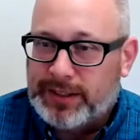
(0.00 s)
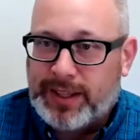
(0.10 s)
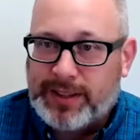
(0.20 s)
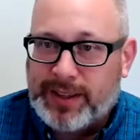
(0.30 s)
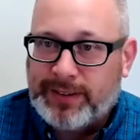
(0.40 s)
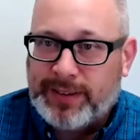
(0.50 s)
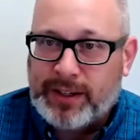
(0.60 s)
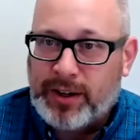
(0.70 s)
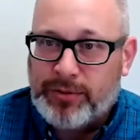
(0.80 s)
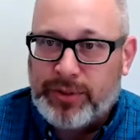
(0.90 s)
take that
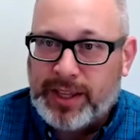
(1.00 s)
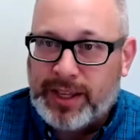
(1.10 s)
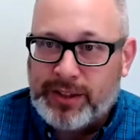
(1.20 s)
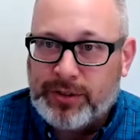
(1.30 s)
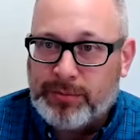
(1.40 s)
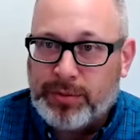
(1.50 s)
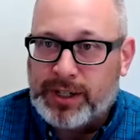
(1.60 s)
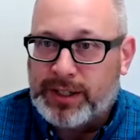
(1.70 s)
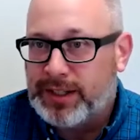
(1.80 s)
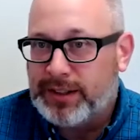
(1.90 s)
data off the edge and bring
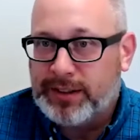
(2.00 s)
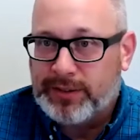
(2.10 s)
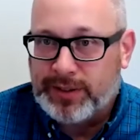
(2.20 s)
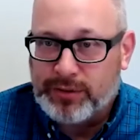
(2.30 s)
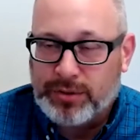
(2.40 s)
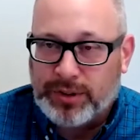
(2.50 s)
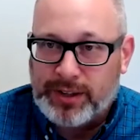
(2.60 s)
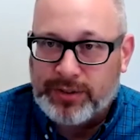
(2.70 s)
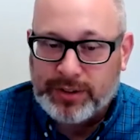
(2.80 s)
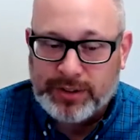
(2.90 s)
it in,
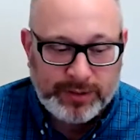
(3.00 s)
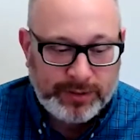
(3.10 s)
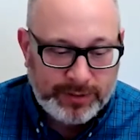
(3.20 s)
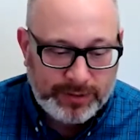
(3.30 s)
centralize it, and